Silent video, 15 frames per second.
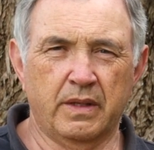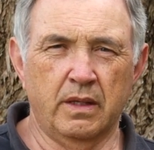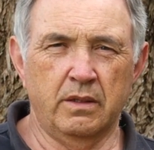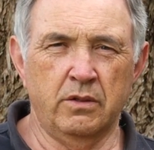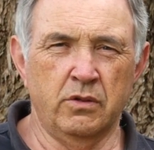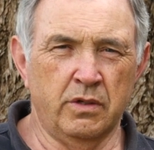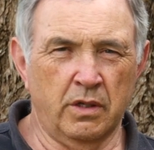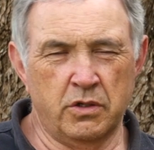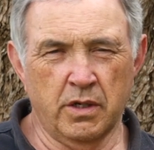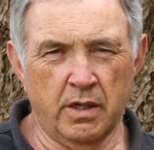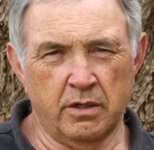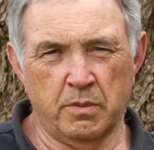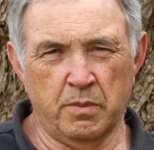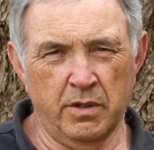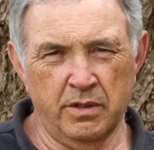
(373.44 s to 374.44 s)
using
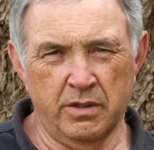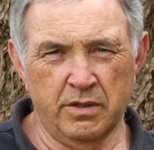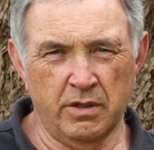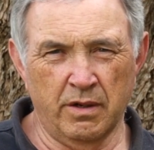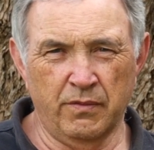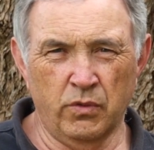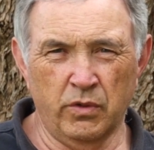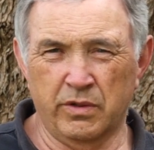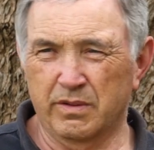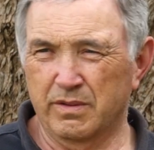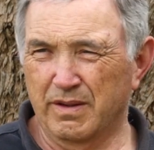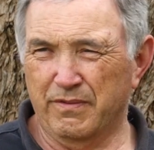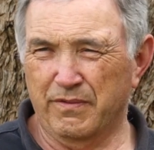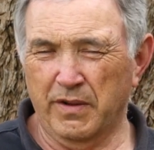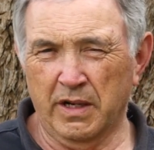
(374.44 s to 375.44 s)
shutter speeds and so forth,
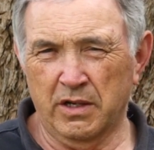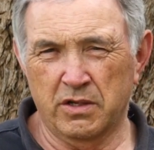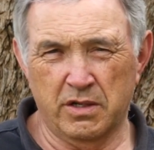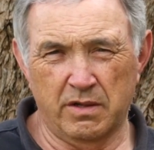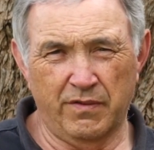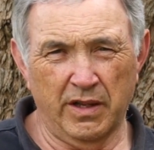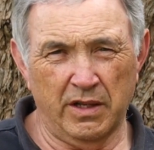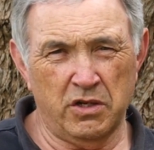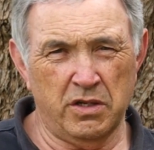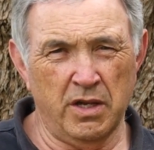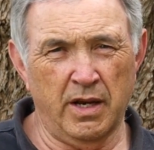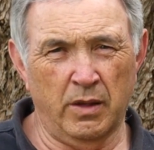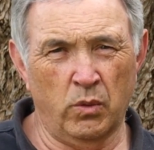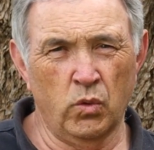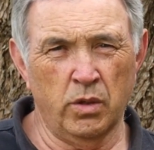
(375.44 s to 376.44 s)
fairly
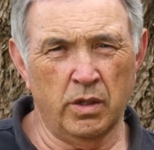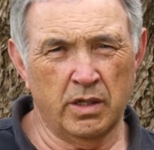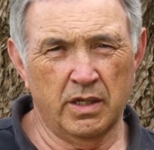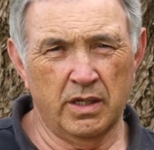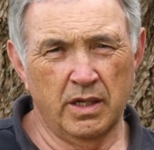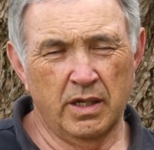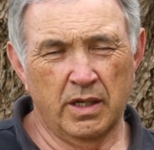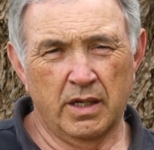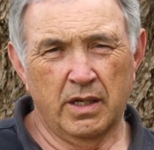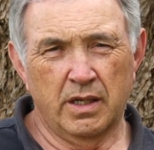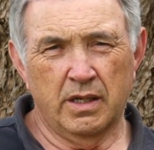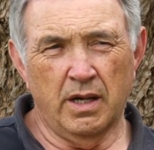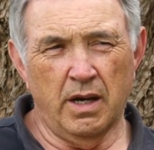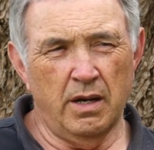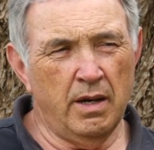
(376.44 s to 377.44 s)
static work,
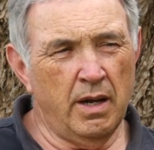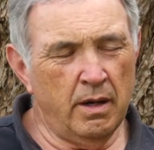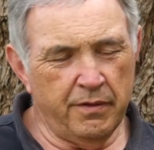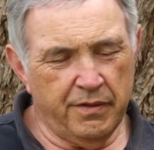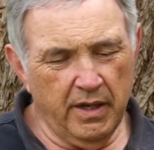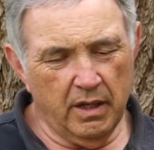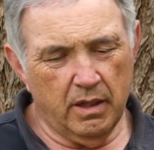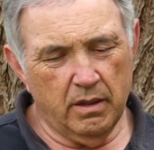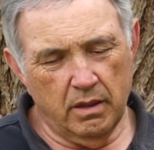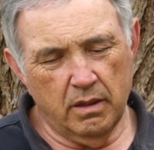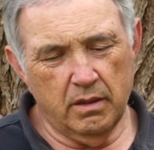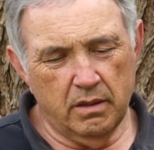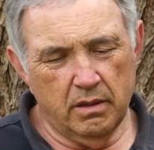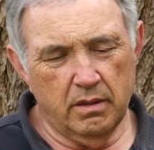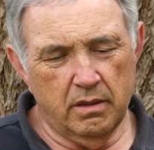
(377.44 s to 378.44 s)
and I think
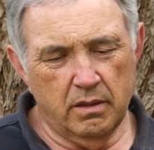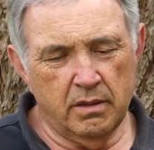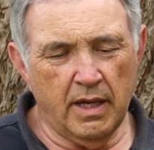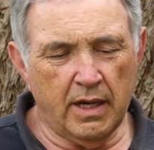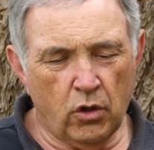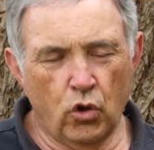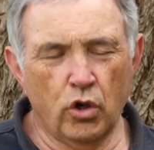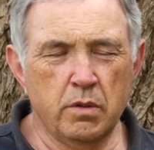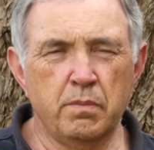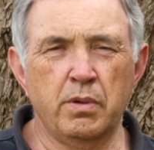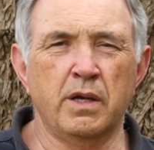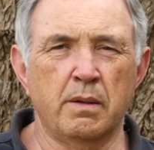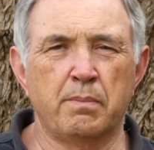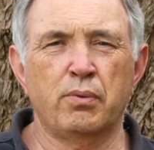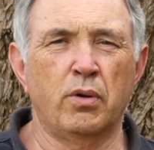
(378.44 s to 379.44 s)
there could
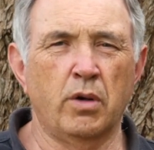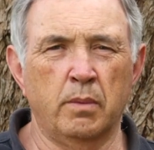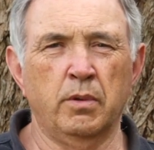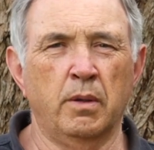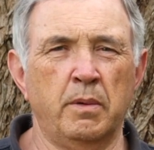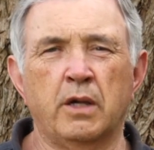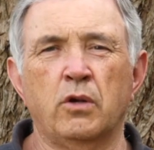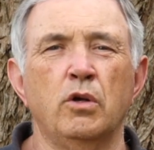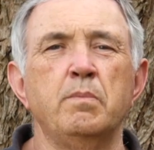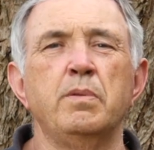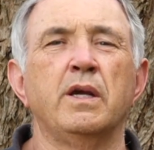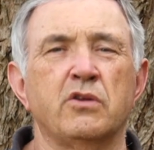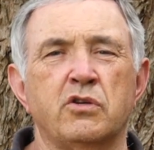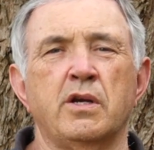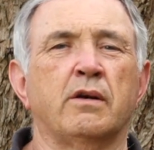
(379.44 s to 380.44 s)
be a problem. It could
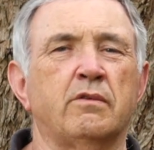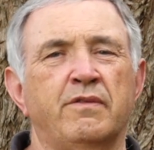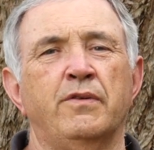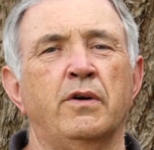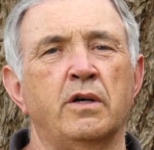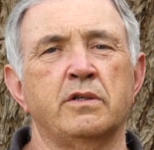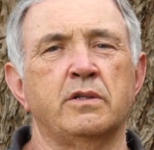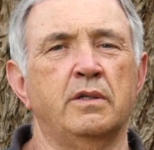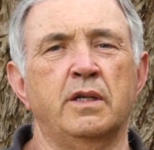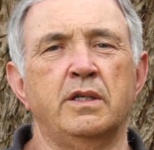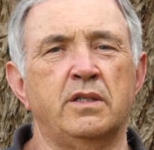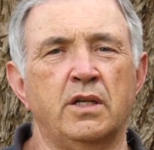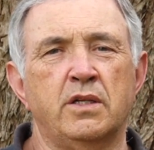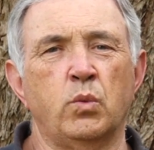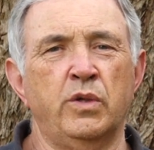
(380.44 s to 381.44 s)
be a sacrifice
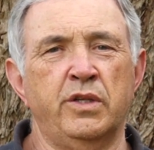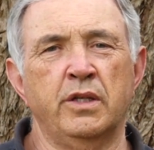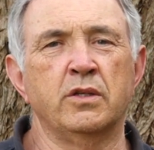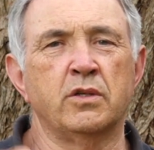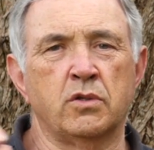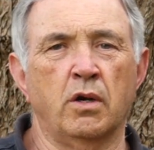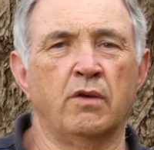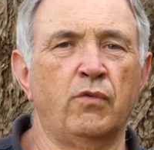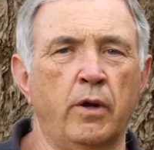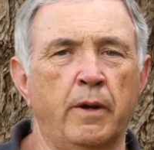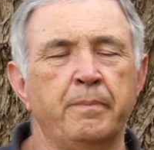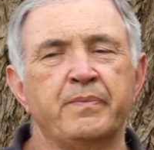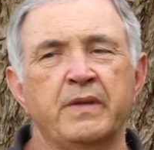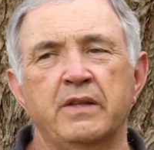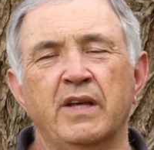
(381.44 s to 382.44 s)
that's within the software.
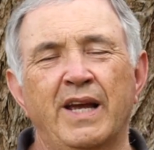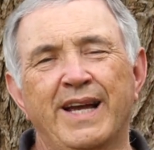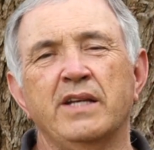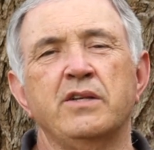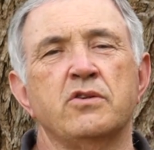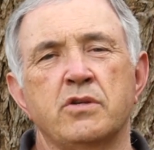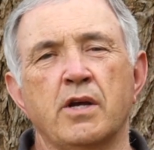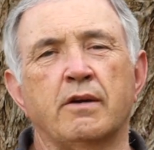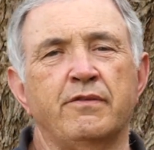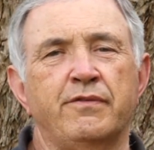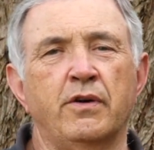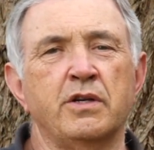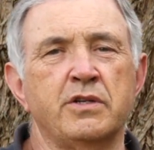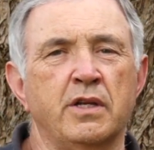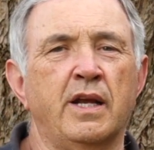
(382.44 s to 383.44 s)
They had to
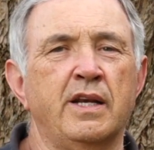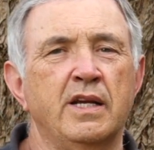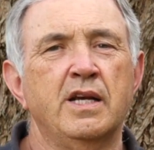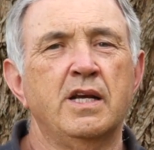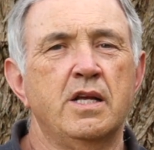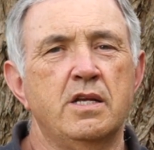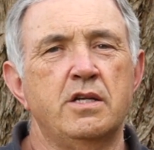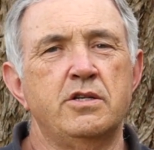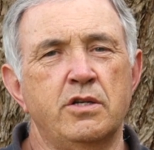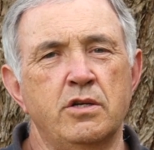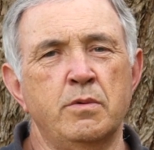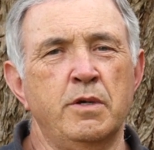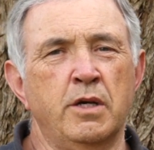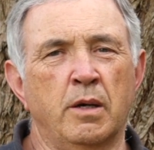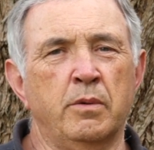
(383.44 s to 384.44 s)
sacrifice that
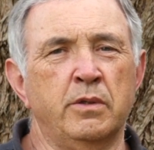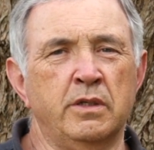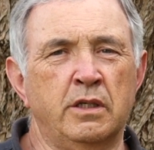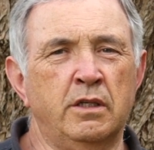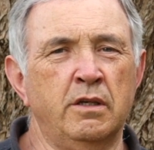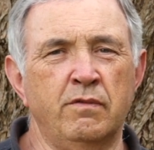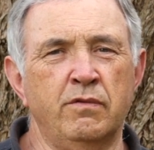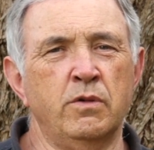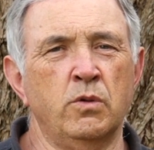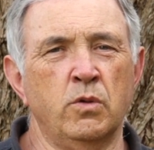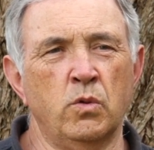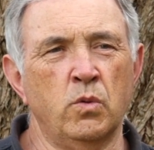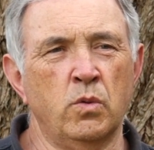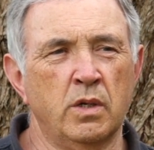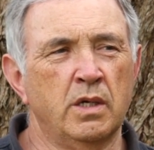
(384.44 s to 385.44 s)
to be able to give
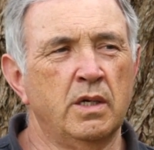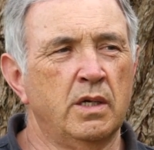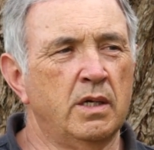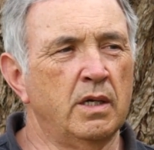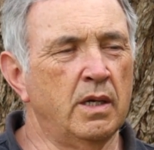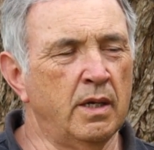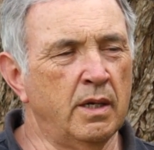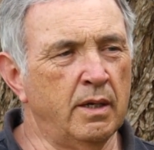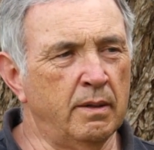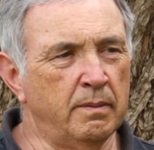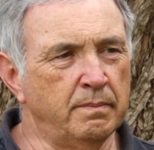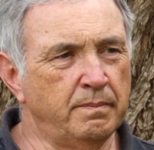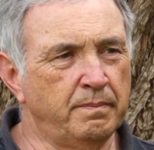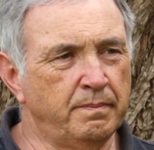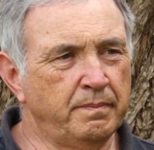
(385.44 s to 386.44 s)
you the